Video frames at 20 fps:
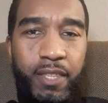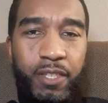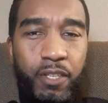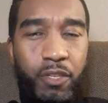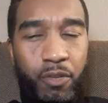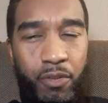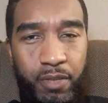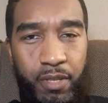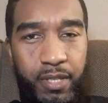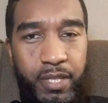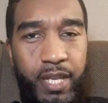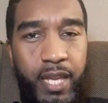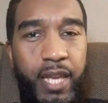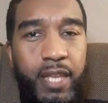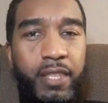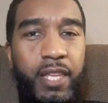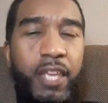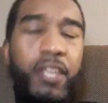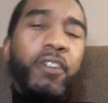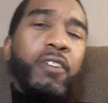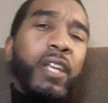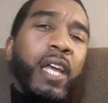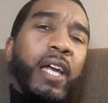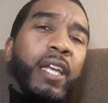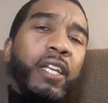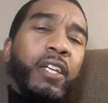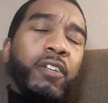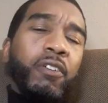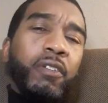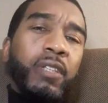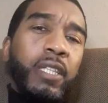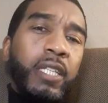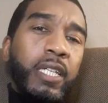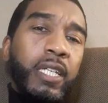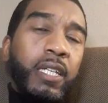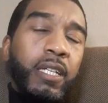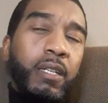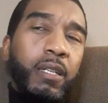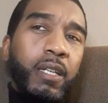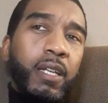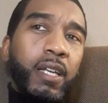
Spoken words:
the saying that you're not in her league.